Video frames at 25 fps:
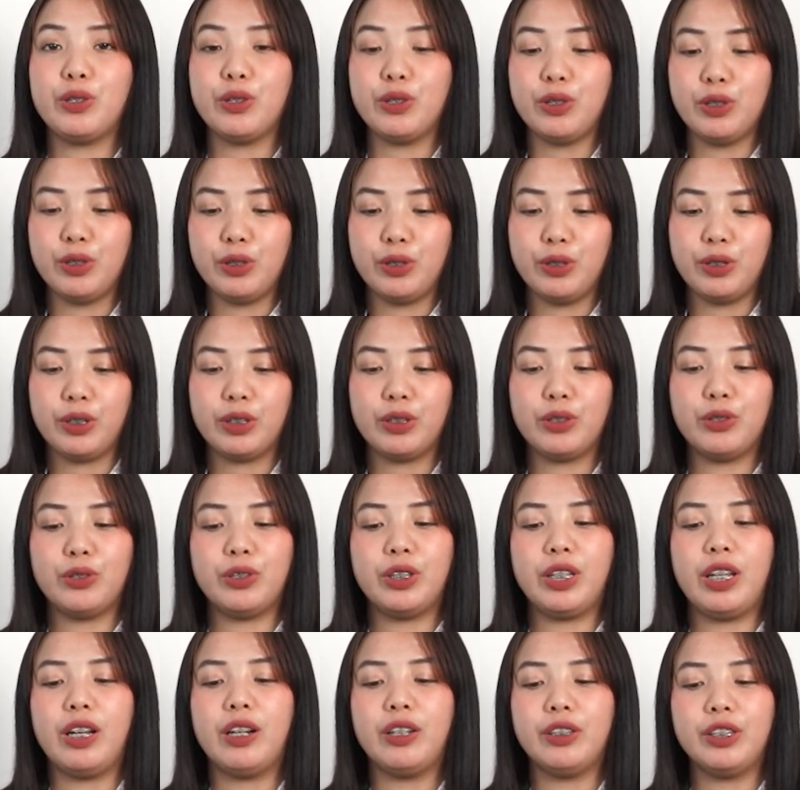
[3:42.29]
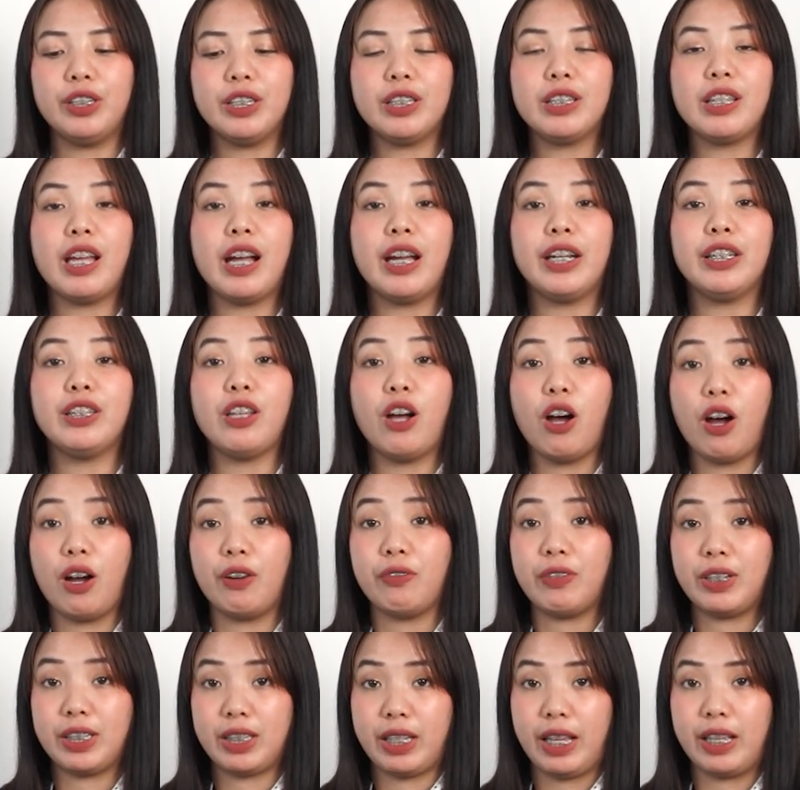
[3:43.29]
to look to the other side
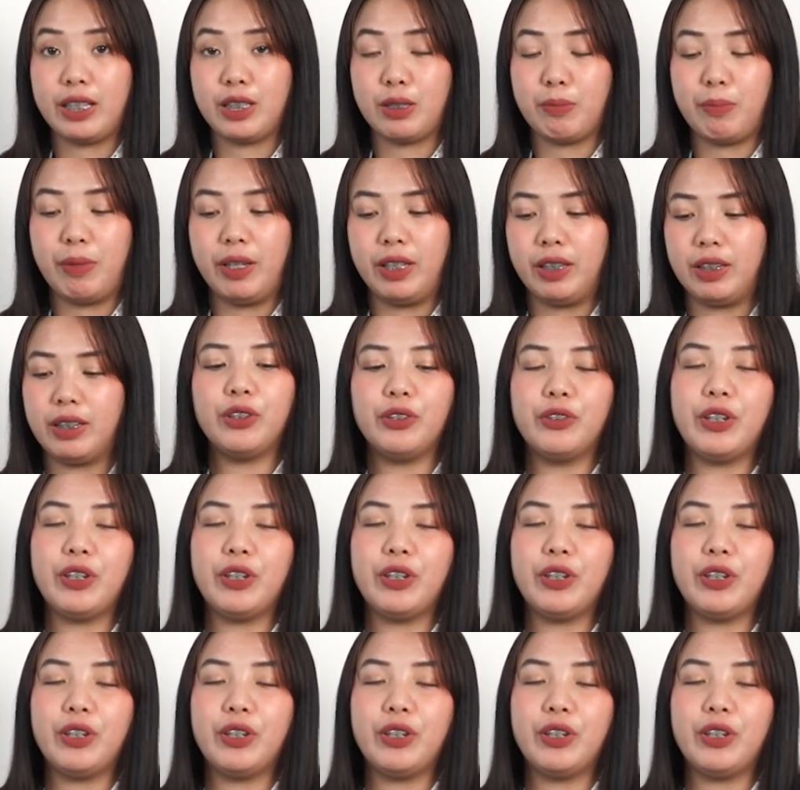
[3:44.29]
of assessment,